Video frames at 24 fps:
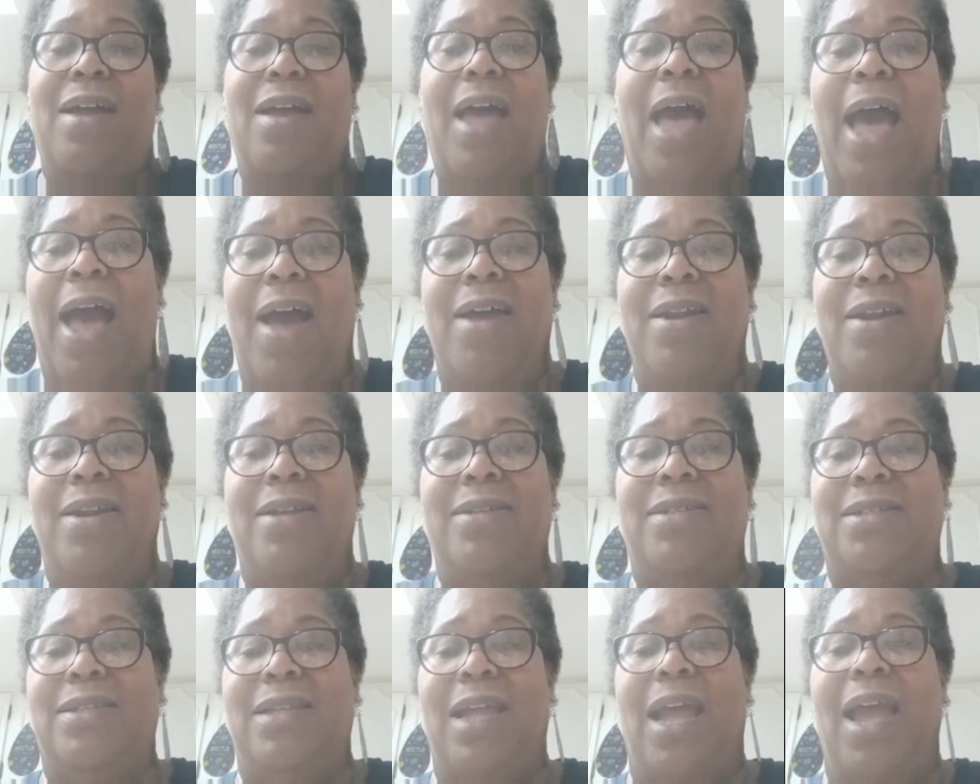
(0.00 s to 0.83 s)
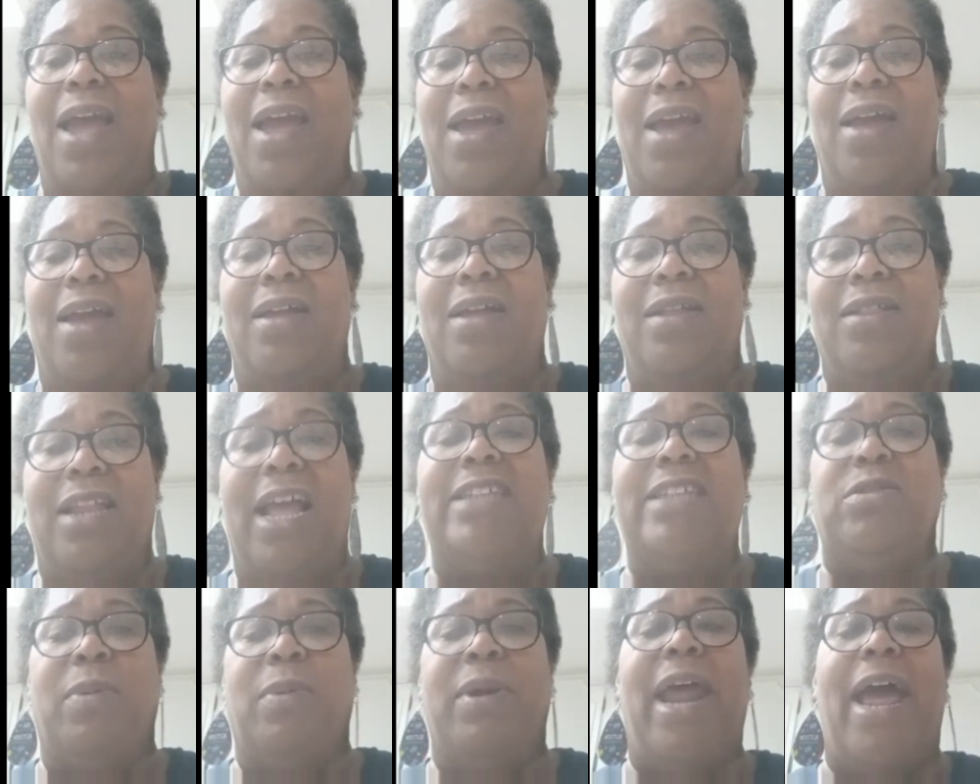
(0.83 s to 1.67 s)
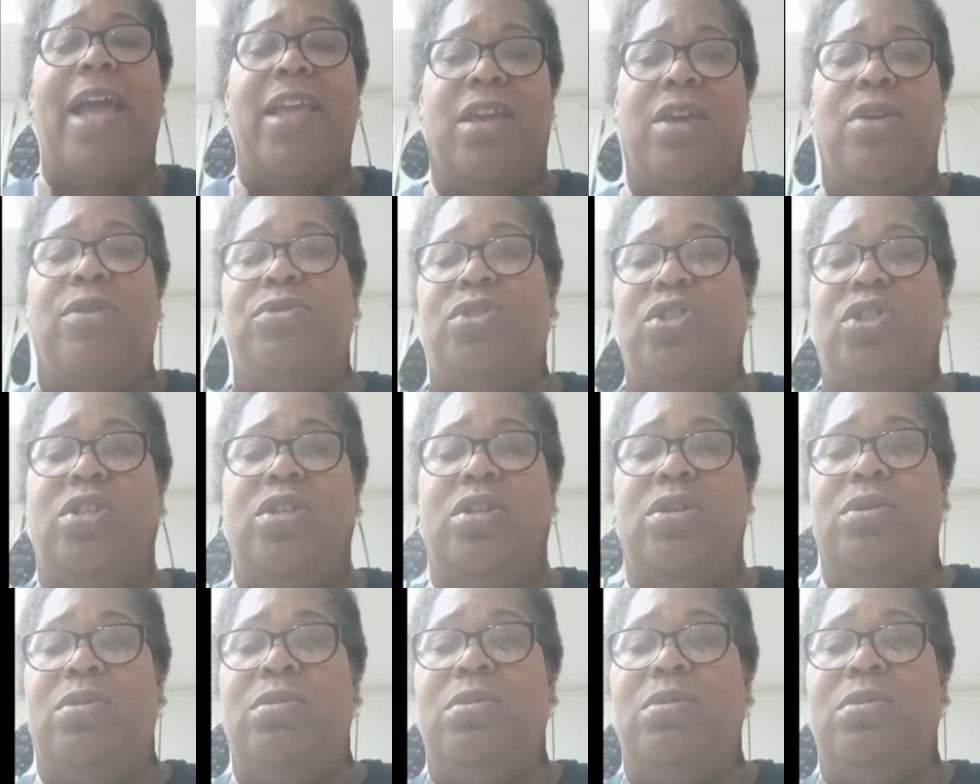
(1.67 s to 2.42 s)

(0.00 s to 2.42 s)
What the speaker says: I understand. That's what I use too.